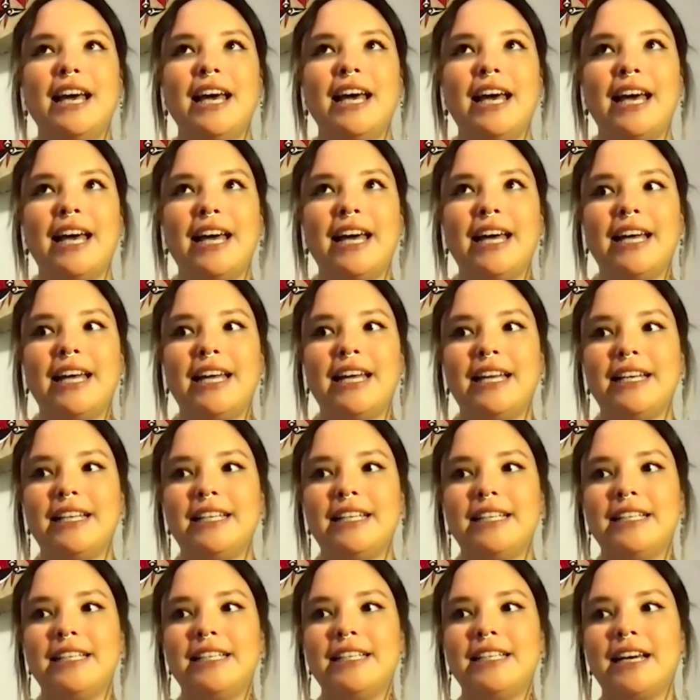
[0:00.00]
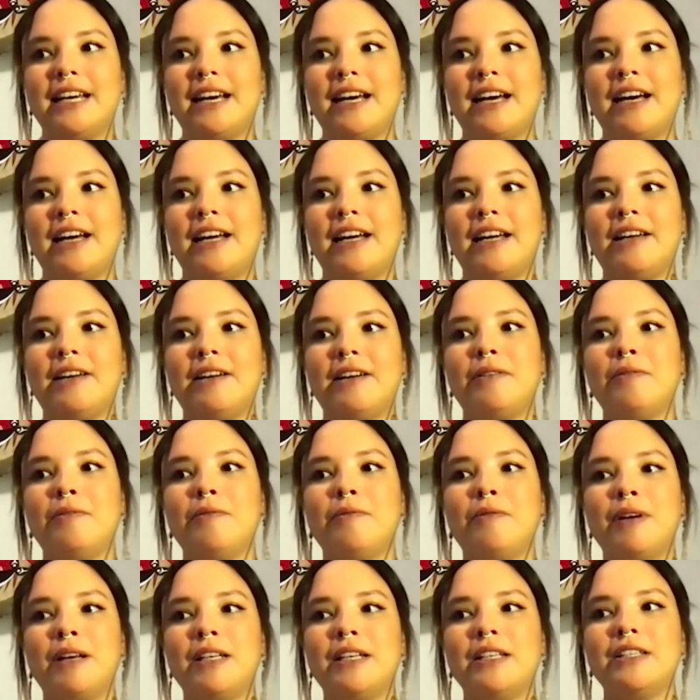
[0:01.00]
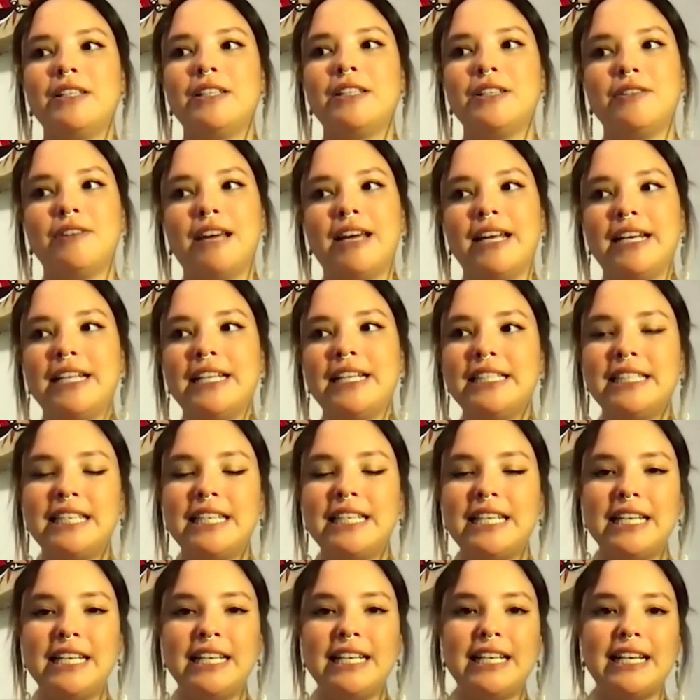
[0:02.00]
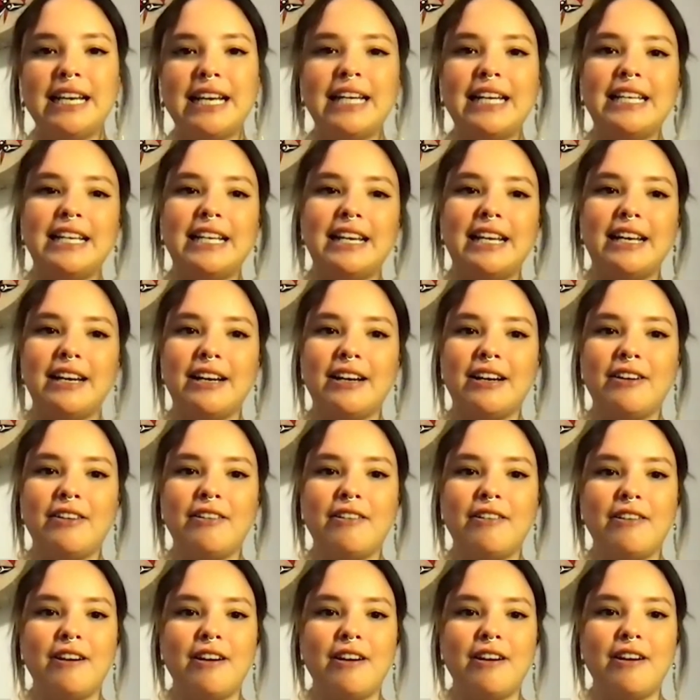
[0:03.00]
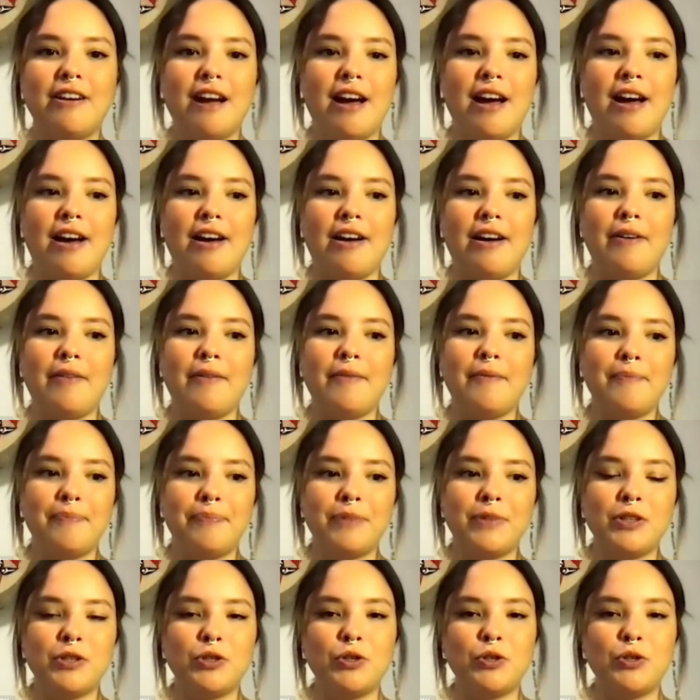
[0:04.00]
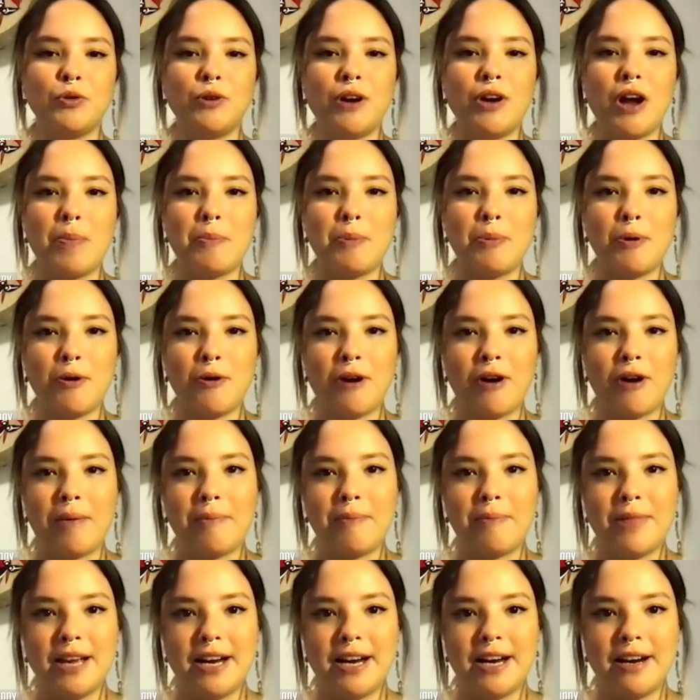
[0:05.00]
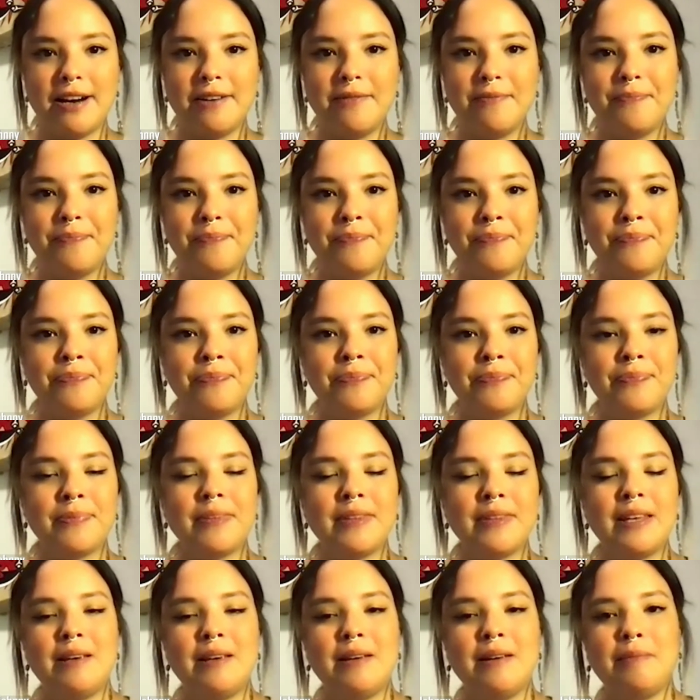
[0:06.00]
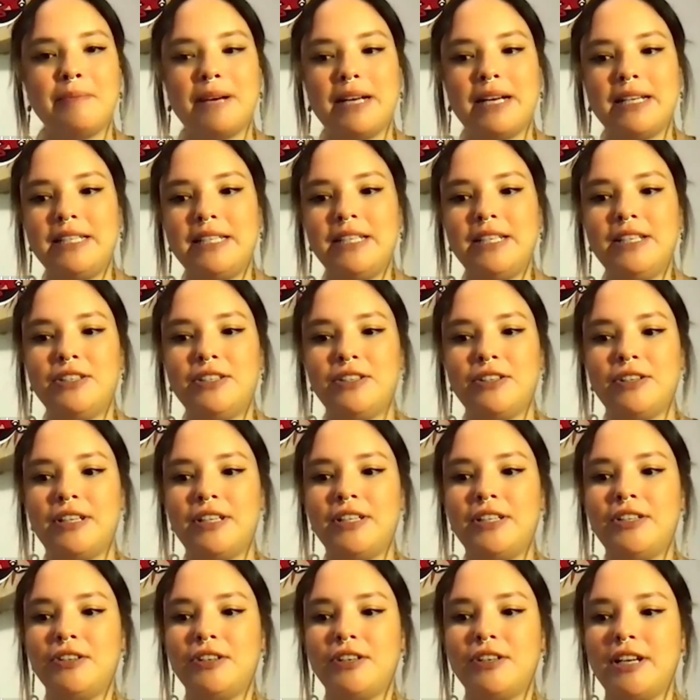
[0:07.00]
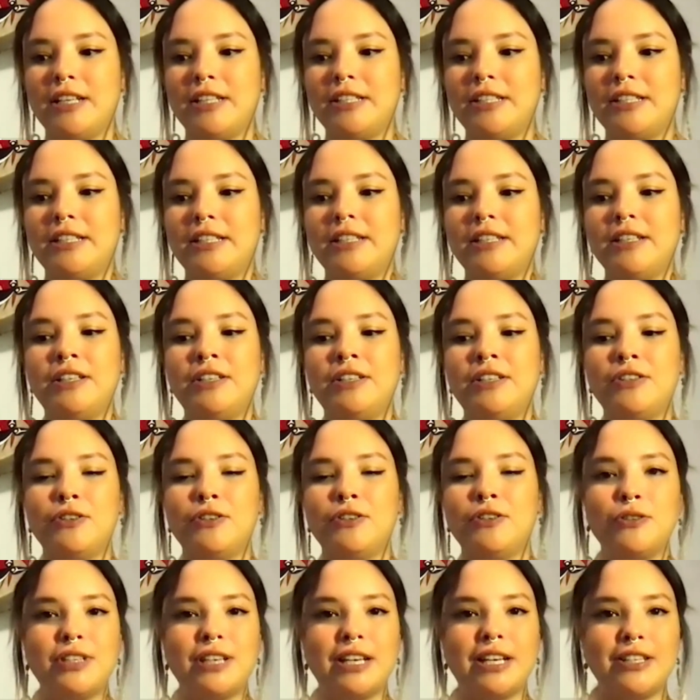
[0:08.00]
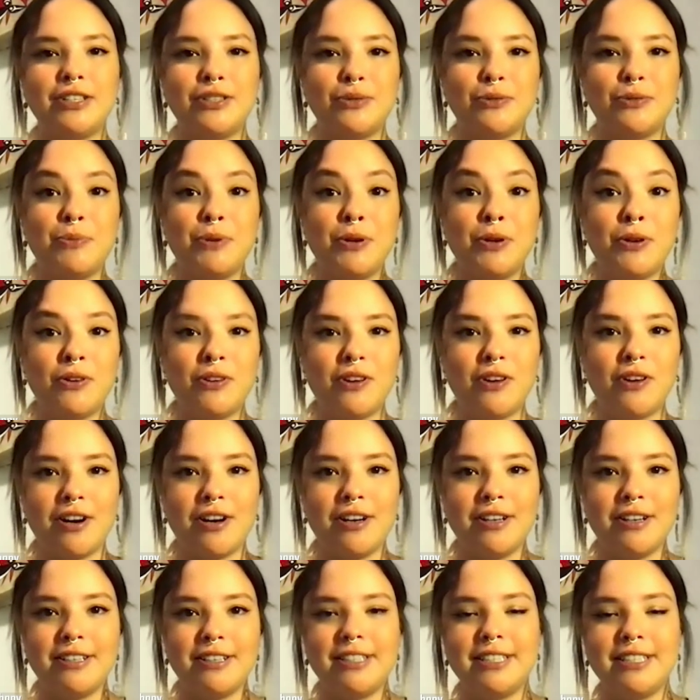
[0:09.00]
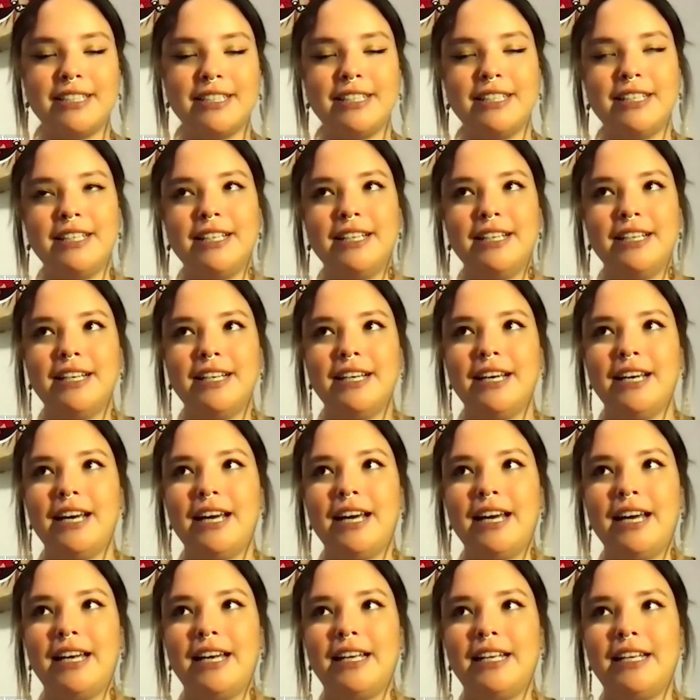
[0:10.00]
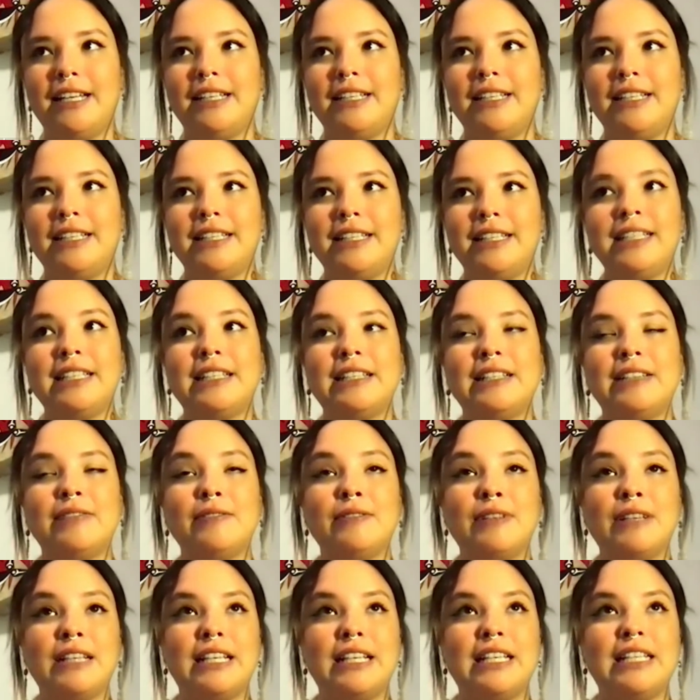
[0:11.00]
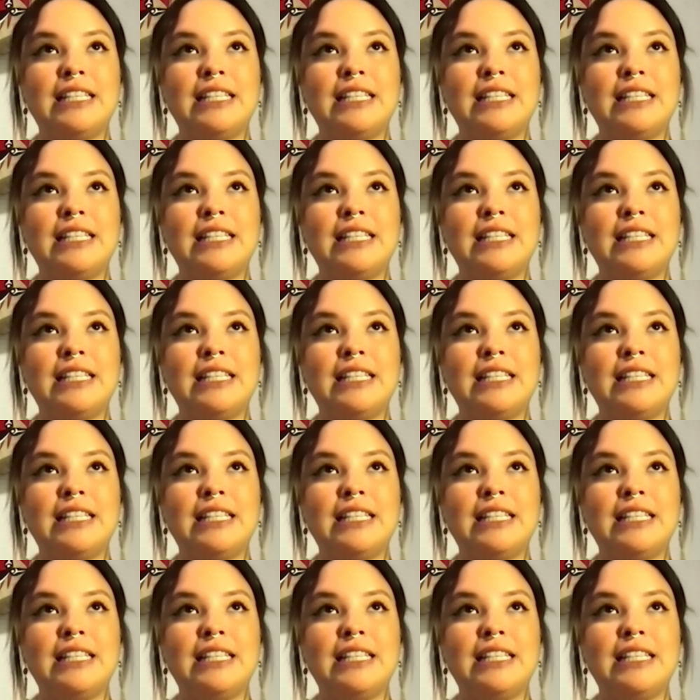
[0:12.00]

And I went to NEC and I did a jewelry art program there. My teacher introduced us to mural art, and really